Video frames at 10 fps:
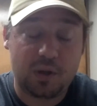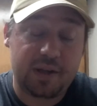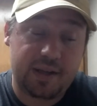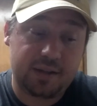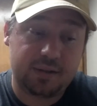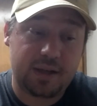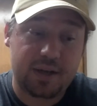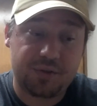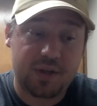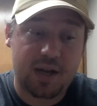Well, again,
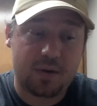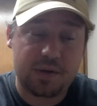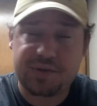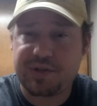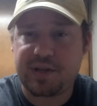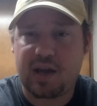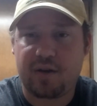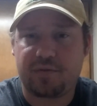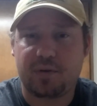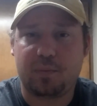like I said, I don't necessarily
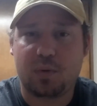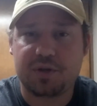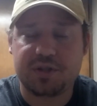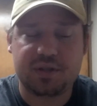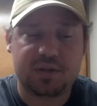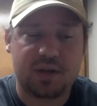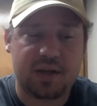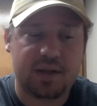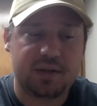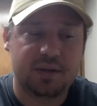care for abortion,
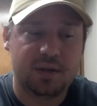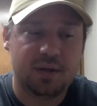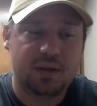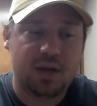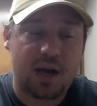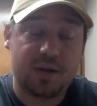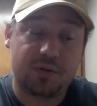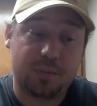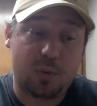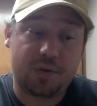and I
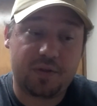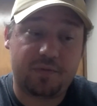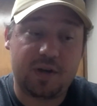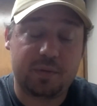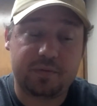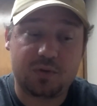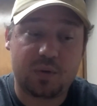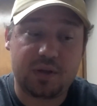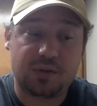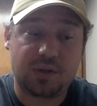do support the freedom of
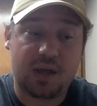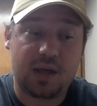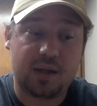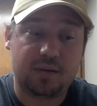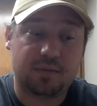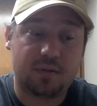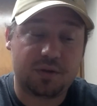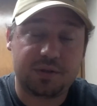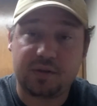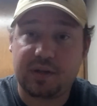choice, and
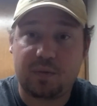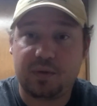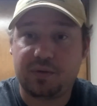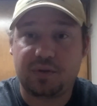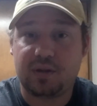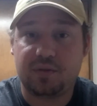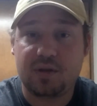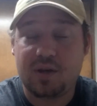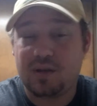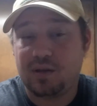I'll tell anyone who
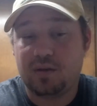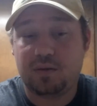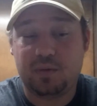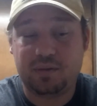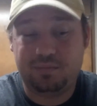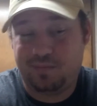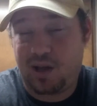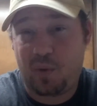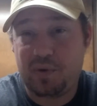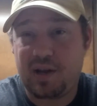says, you know what,
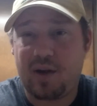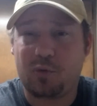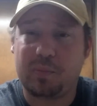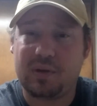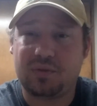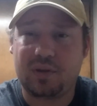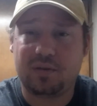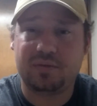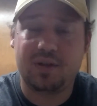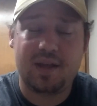I wouldn't have one
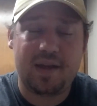myself.